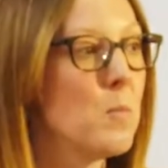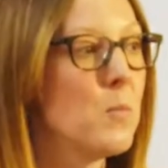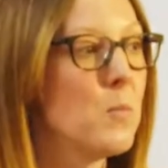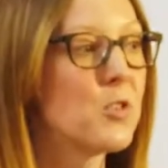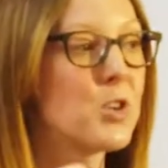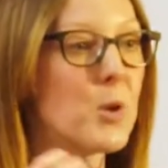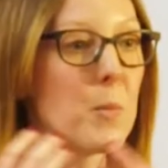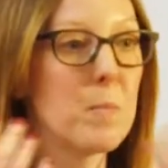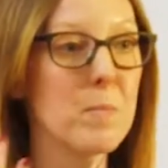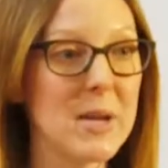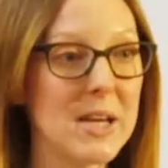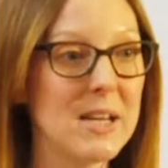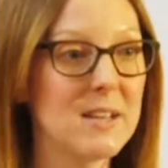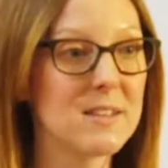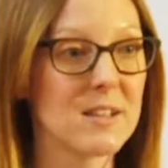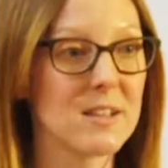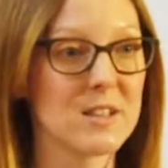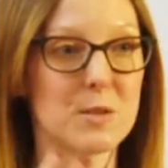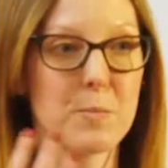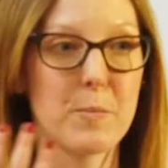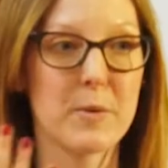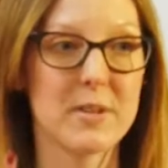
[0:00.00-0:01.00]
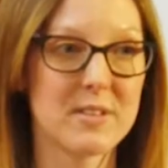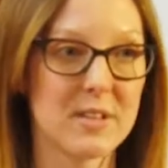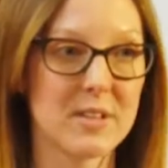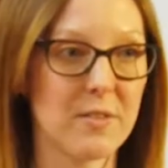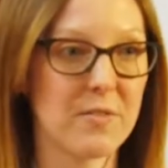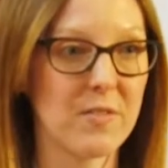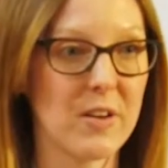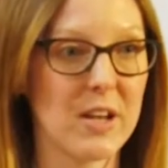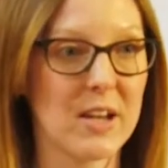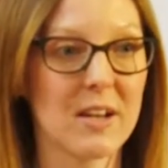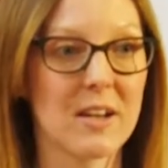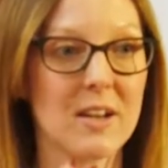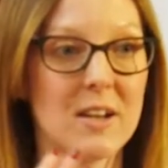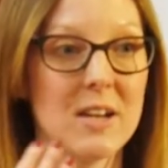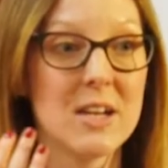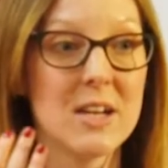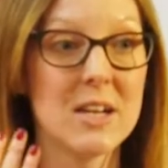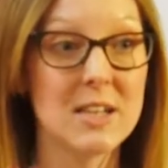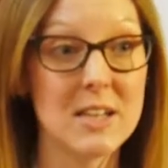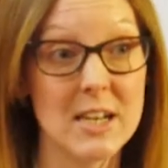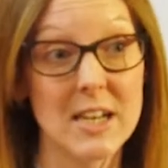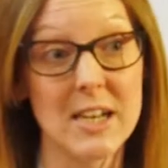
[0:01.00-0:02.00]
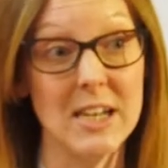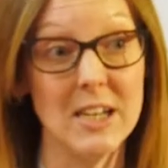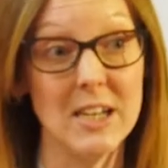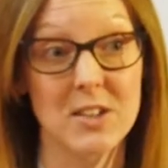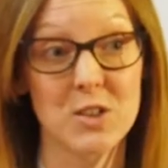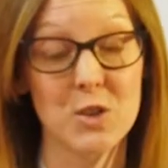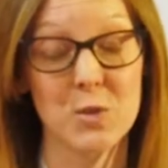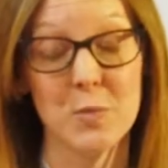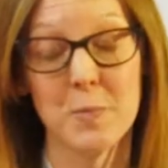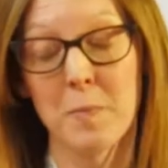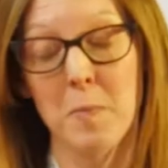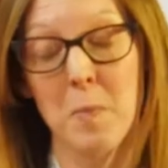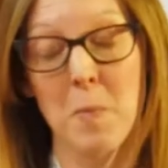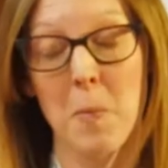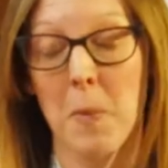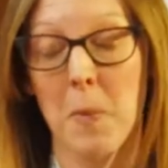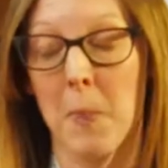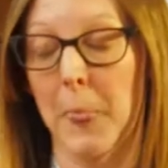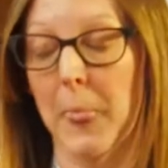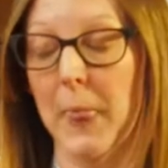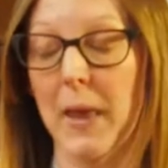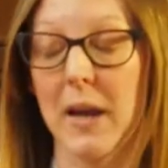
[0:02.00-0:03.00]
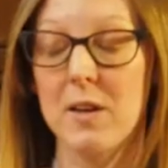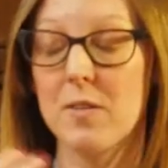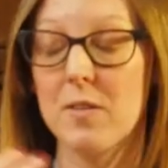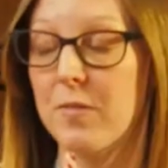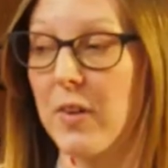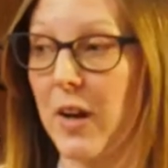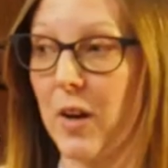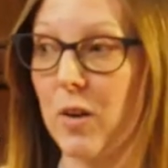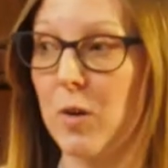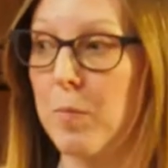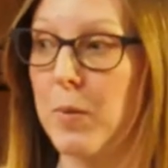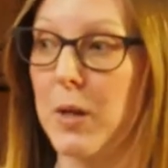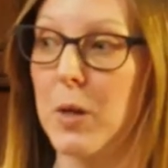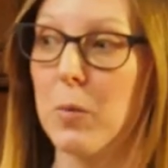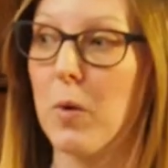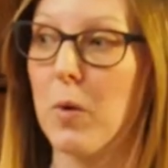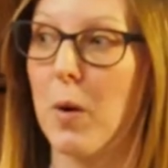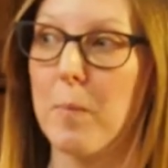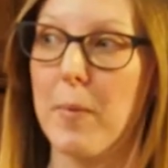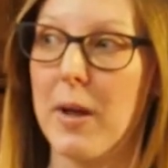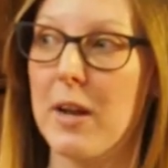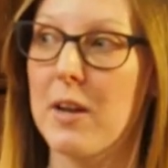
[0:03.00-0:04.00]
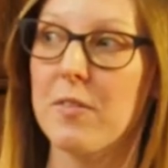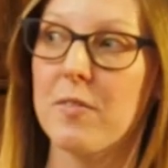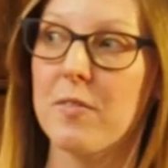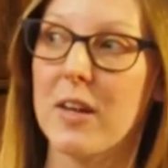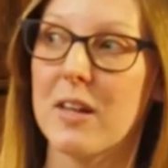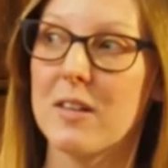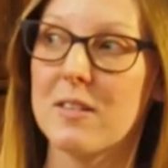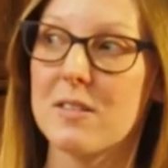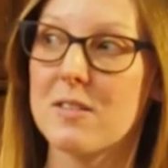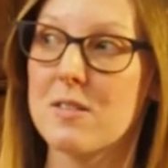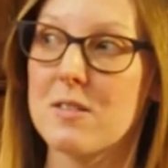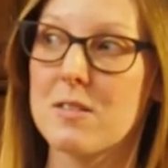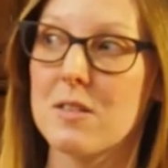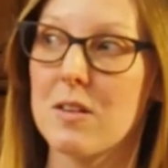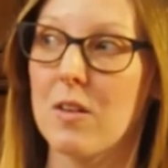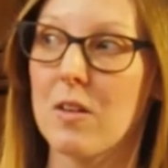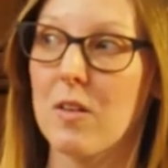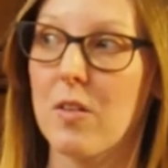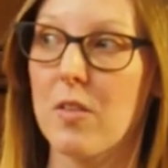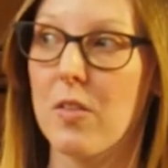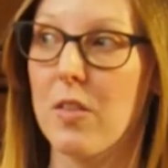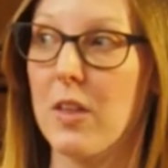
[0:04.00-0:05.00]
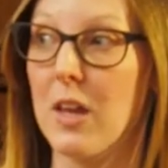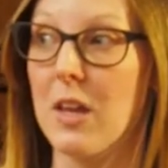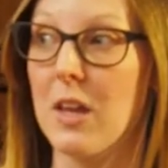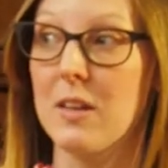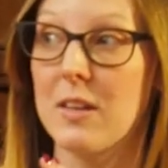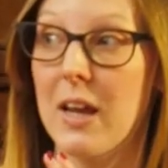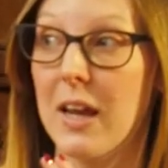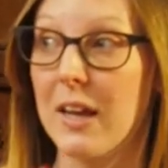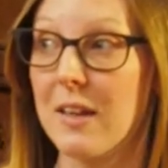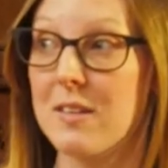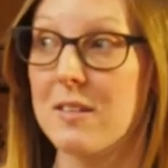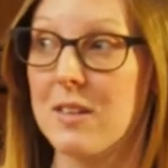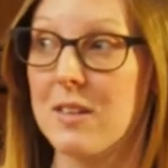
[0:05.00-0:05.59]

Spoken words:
to meet a specific need. And invariably what benefits the Next